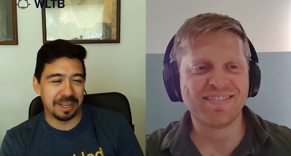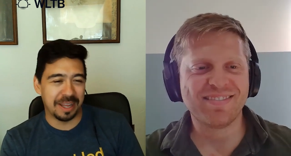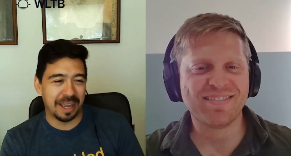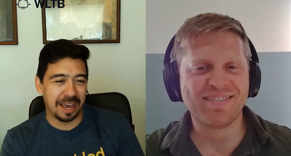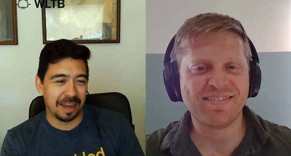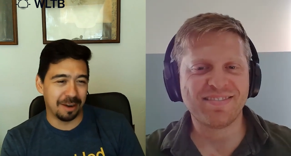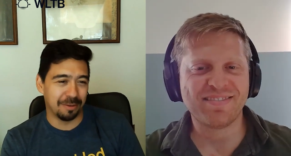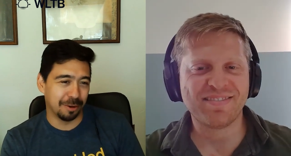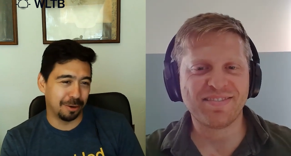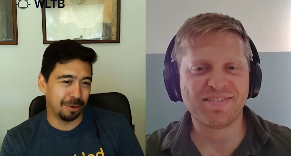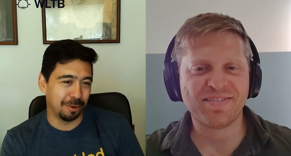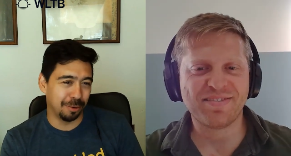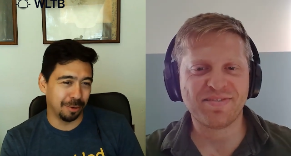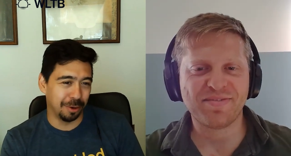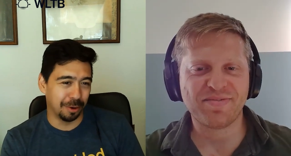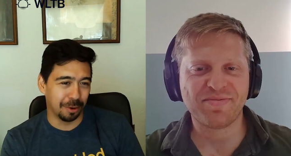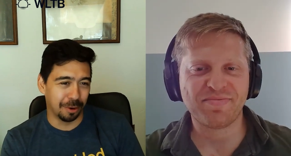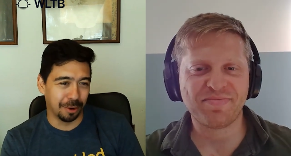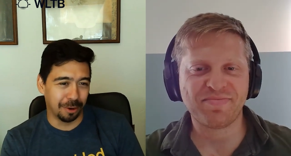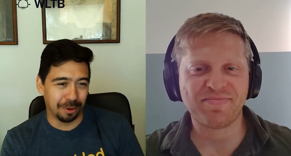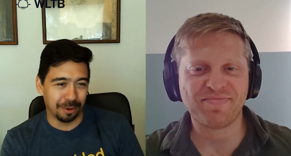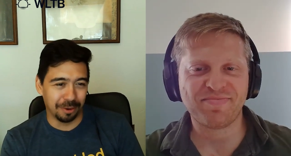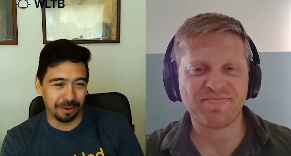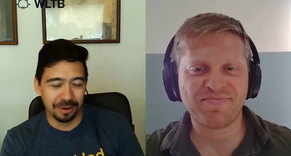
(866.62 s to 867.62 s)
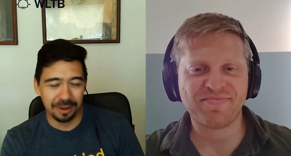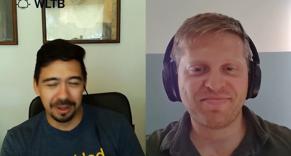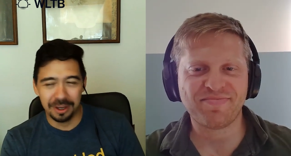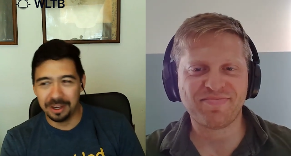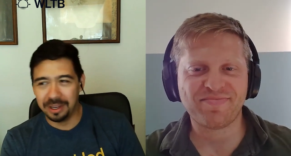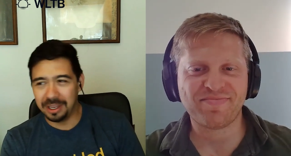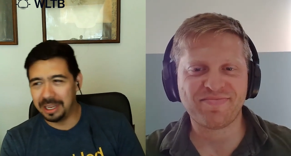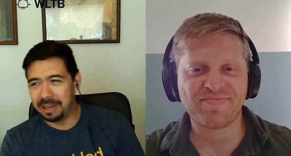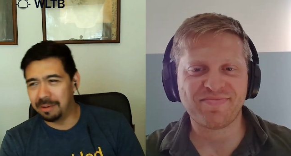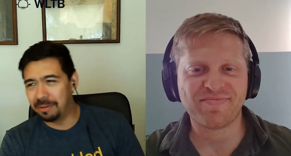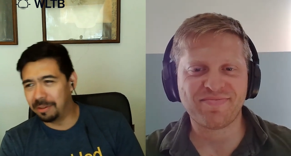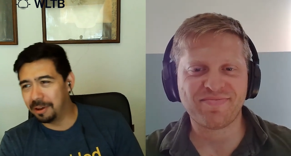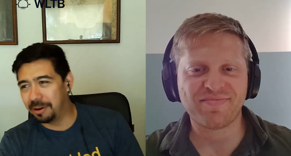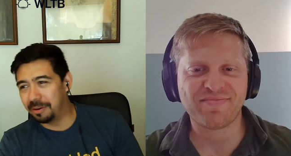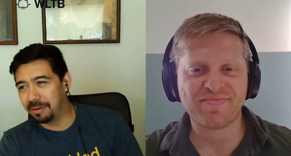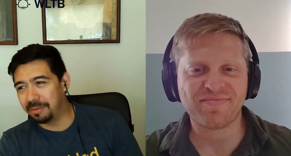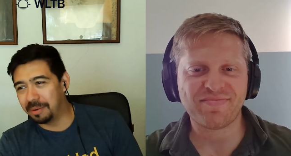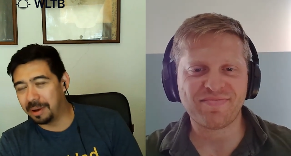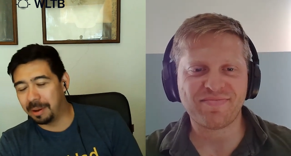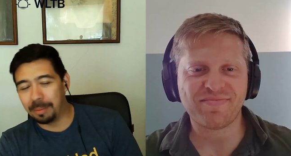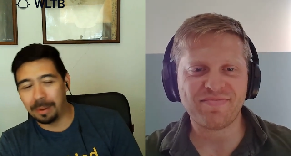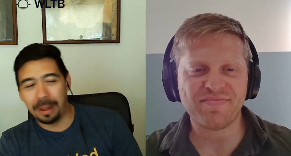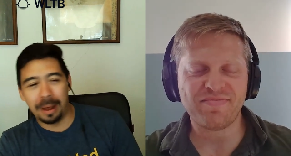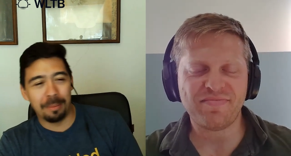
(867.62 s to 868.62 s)
Speaker 1: a dad of a two-year-old. Even though
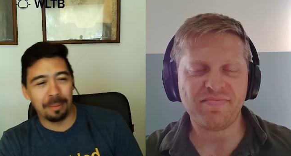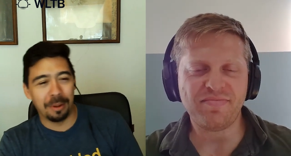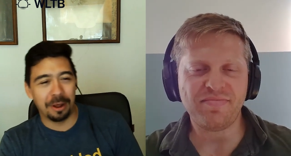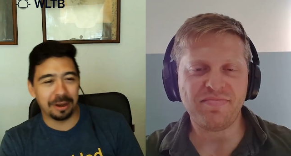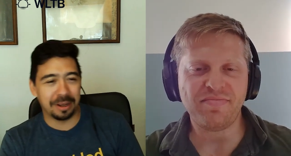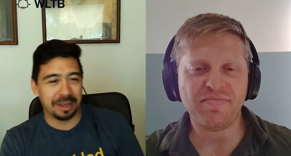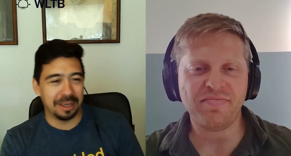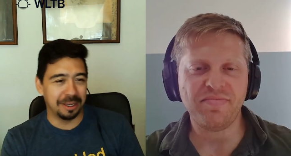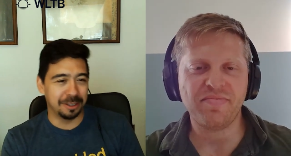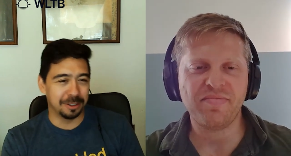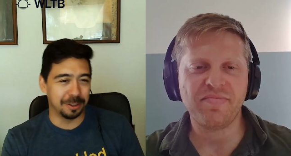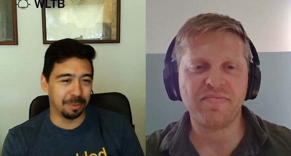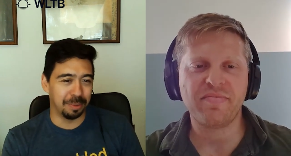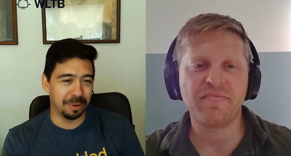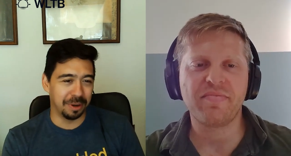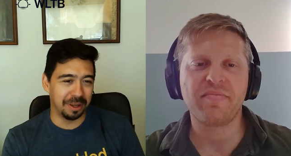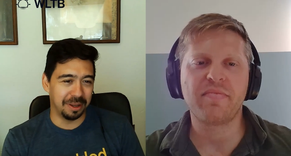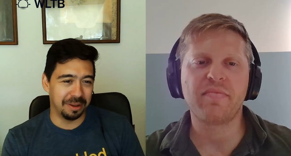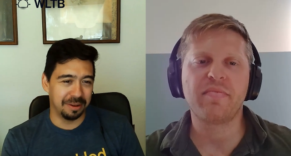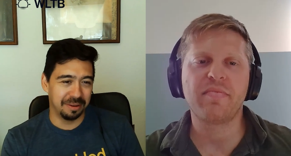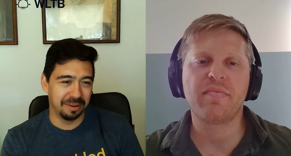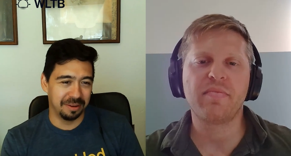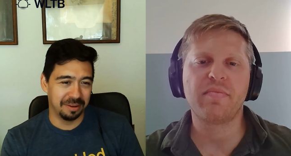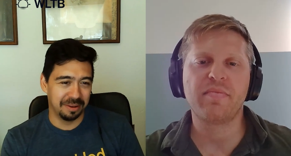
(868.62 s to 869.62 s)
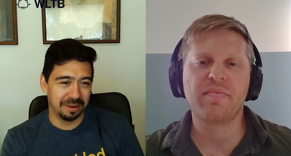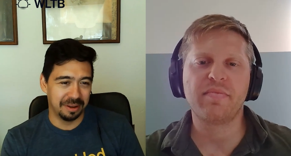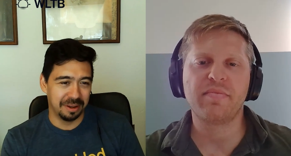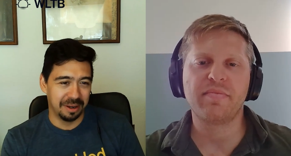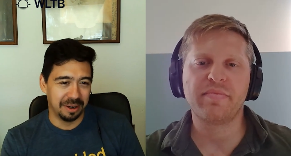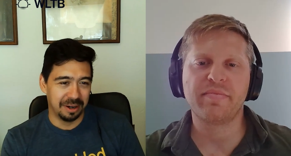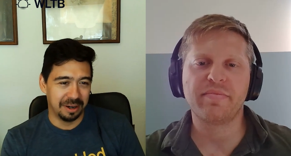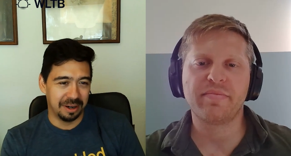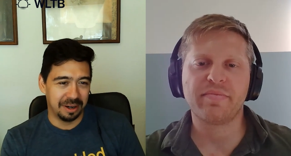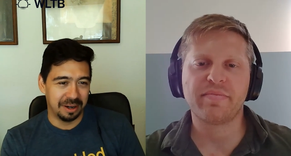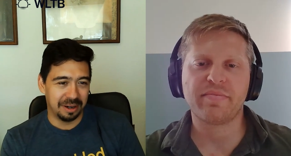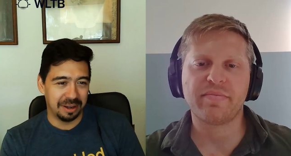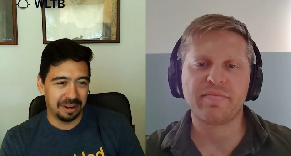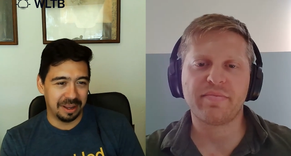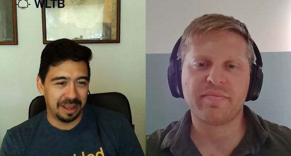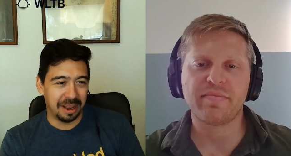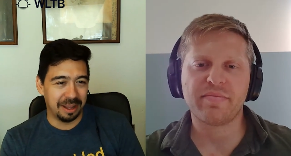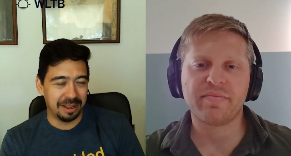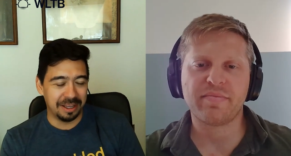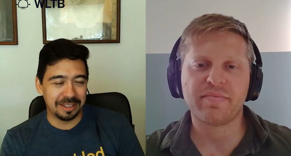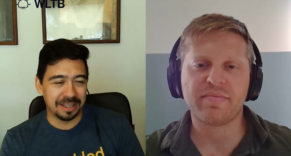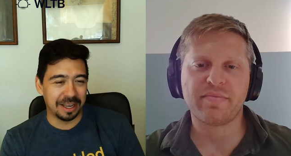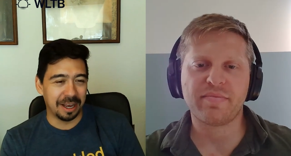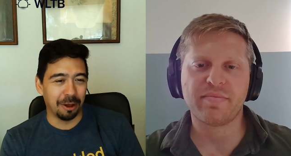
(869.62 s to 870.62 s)
I'm, I'm lucky, he's a pretty
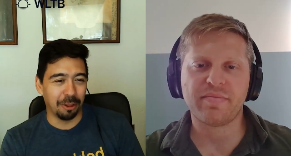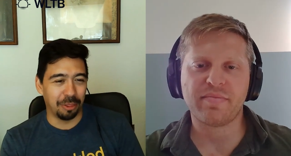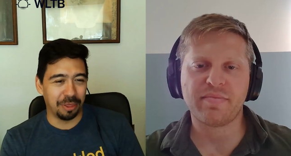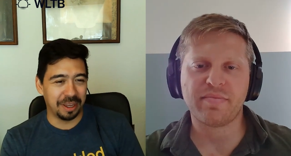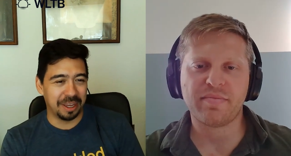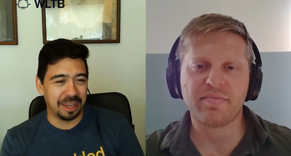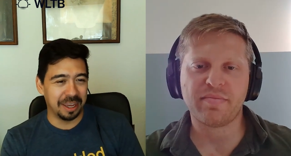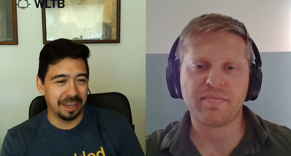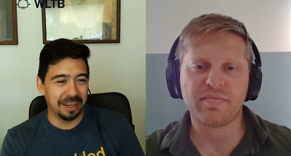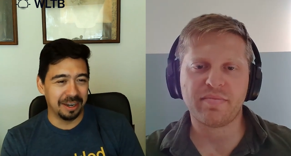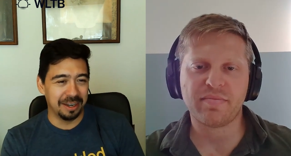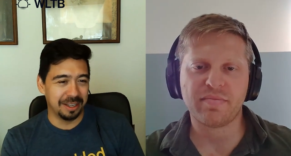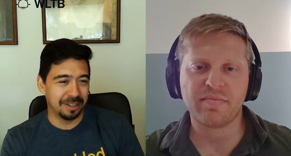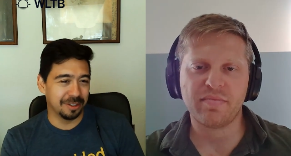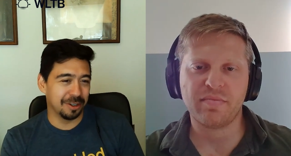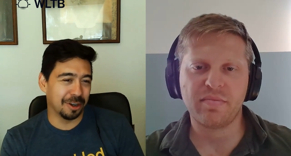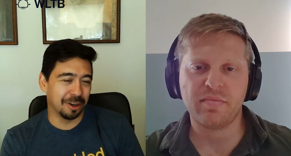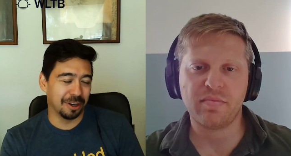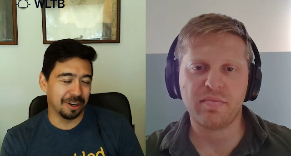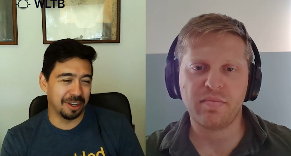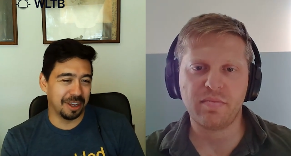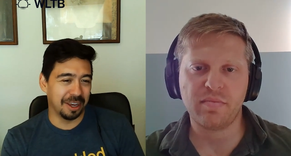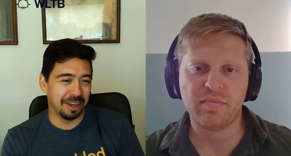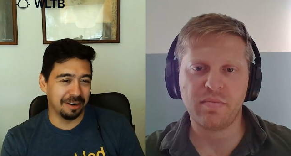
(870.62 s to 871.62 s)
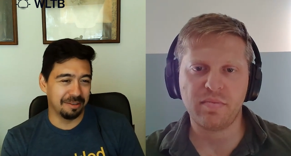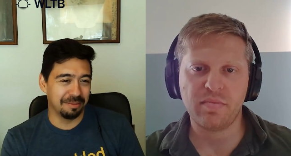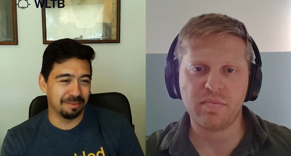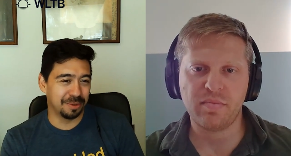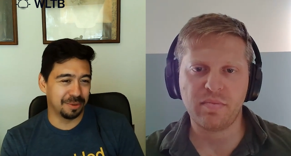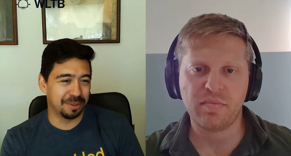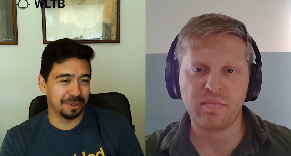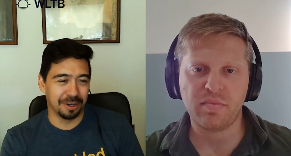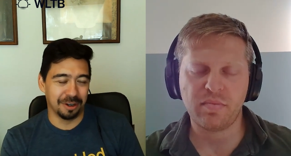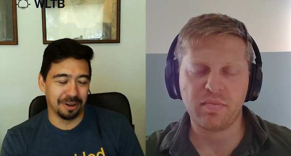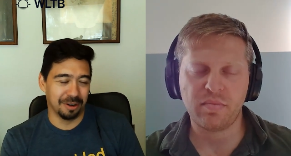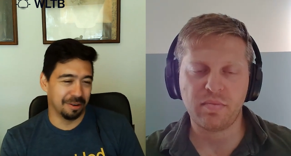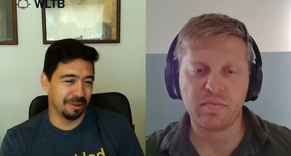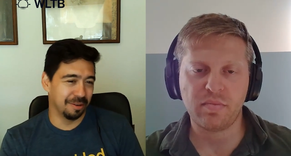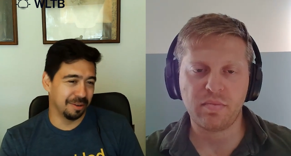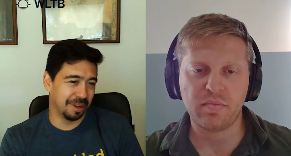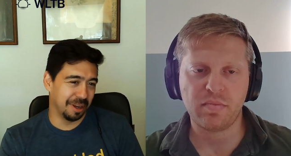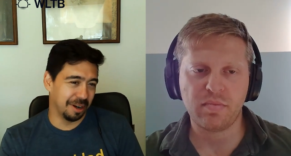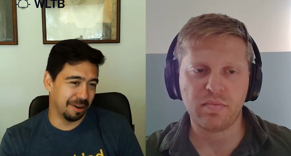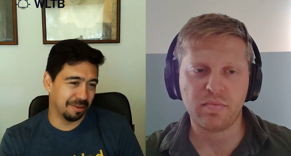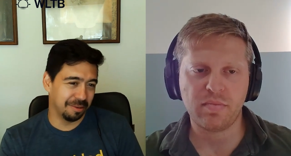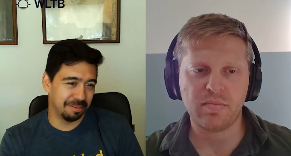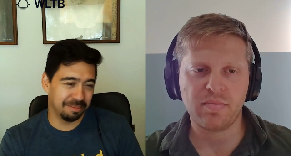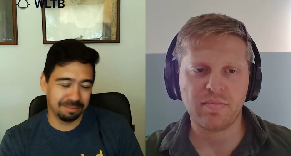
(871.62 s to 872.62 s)
he's a healthy kid and he's a good kid. So
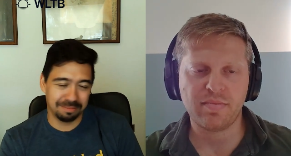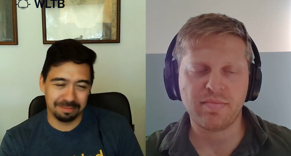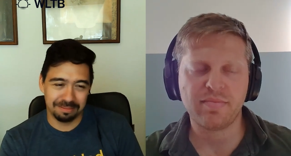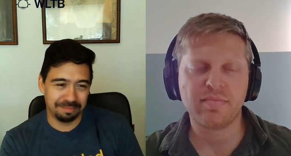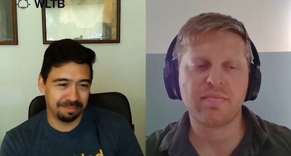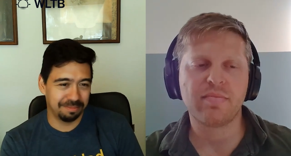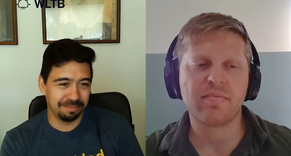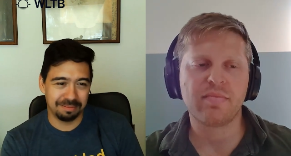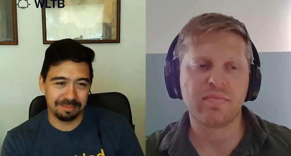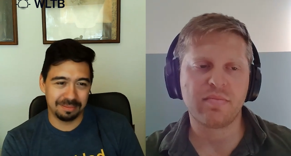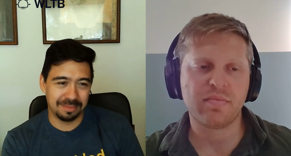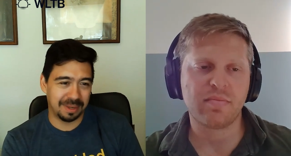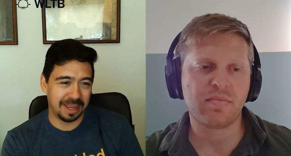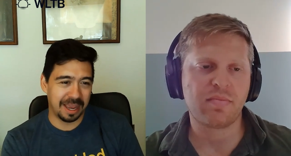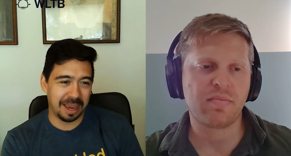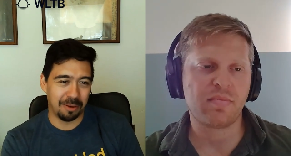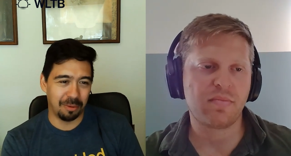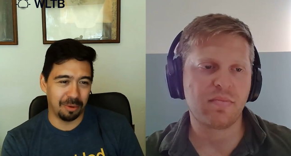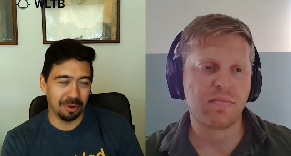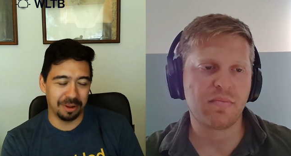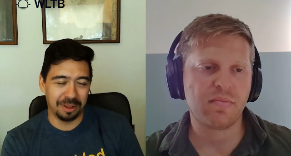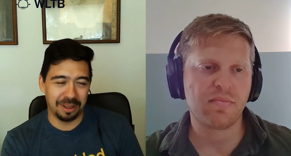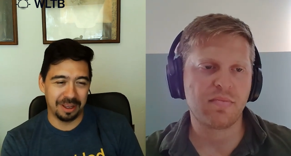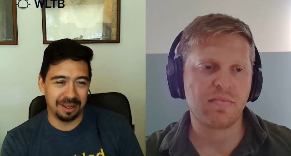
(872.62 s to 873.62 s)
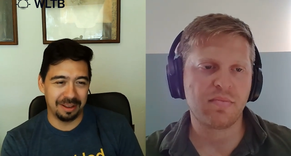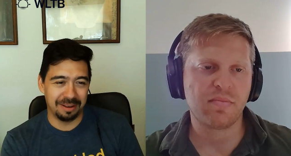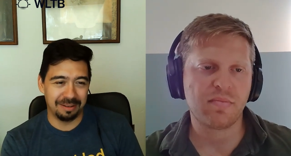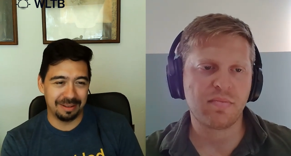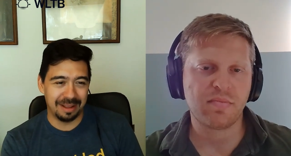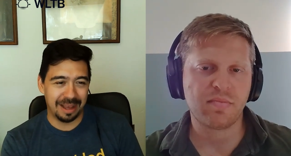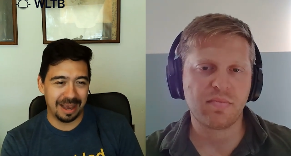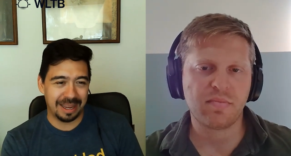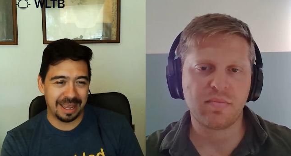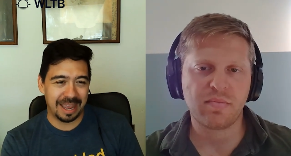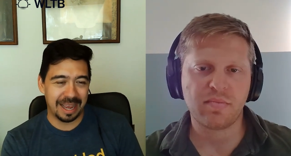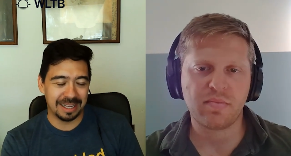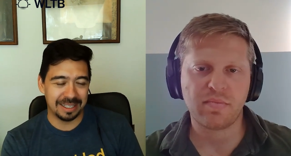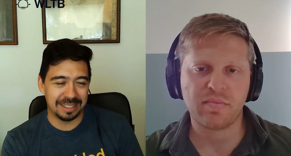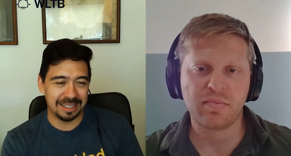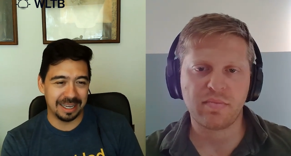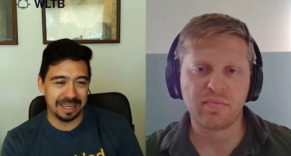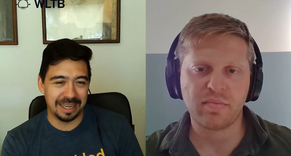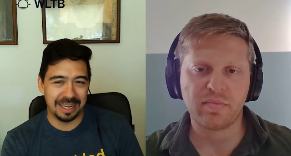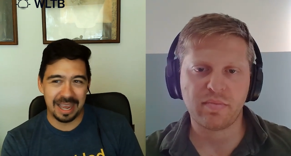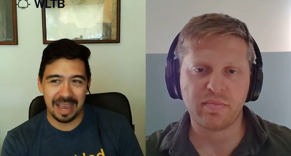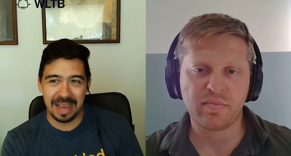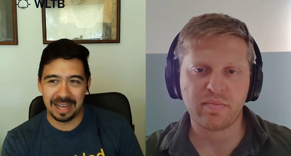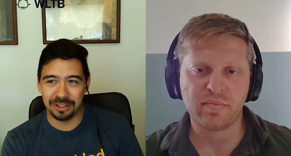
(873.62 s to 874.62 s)
you know, can't really I can't
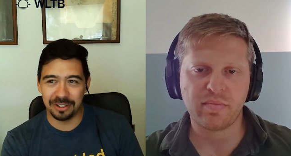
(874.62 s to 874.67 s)
say he